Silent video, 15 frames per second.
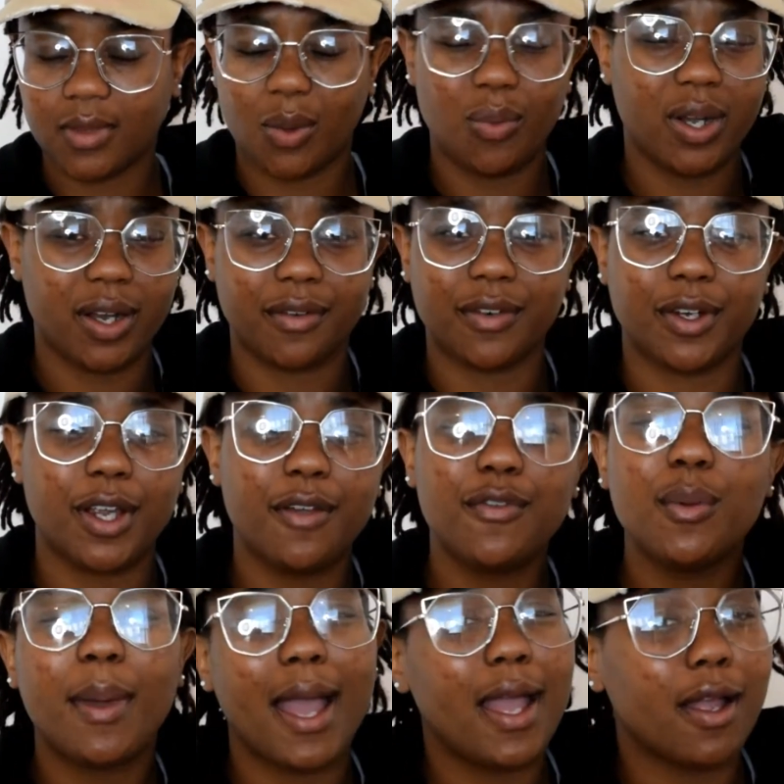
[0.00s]
whatever, if
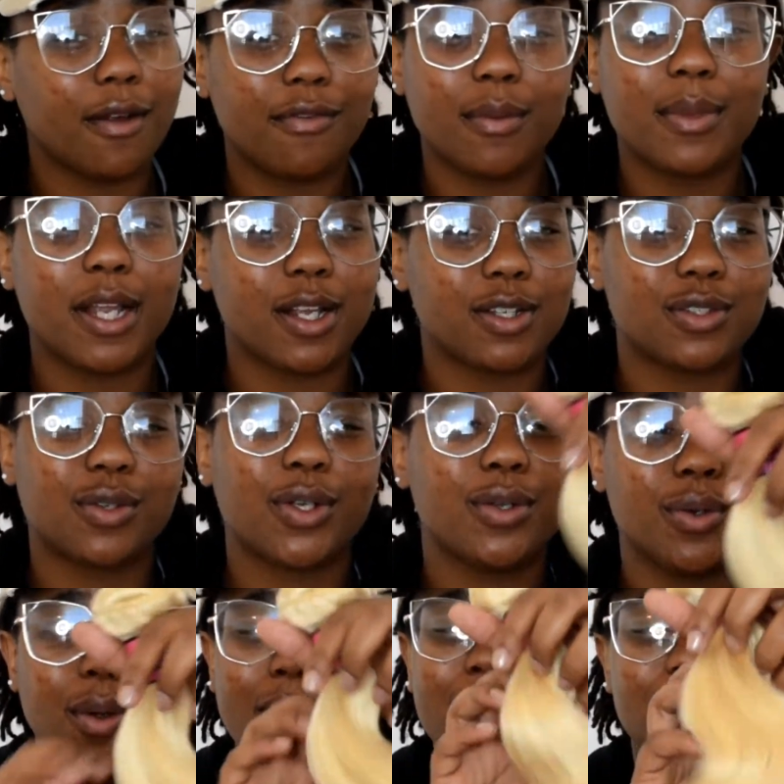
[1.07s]
you buy hair from the hair store, you
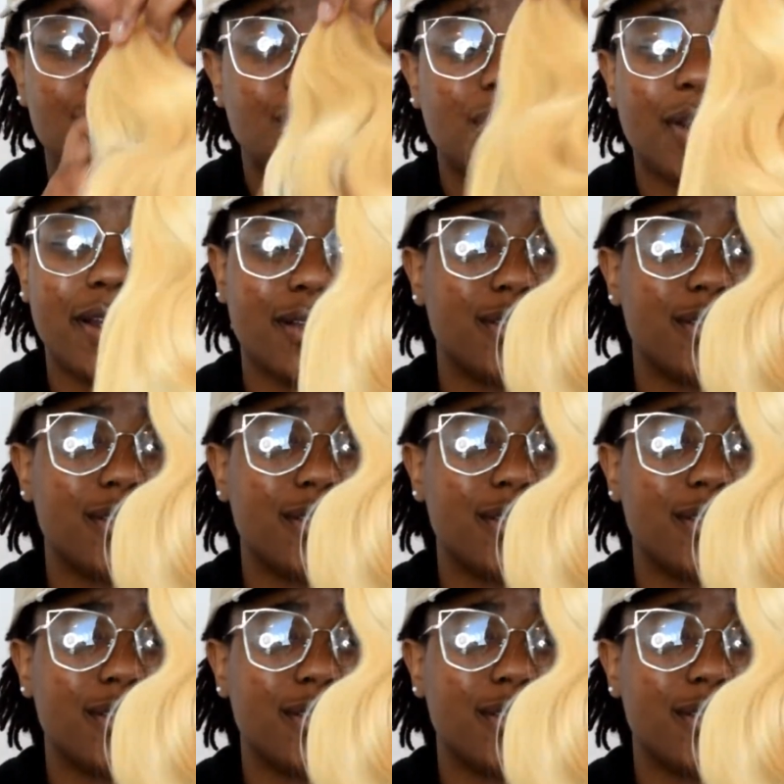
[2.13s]
know what hair store hair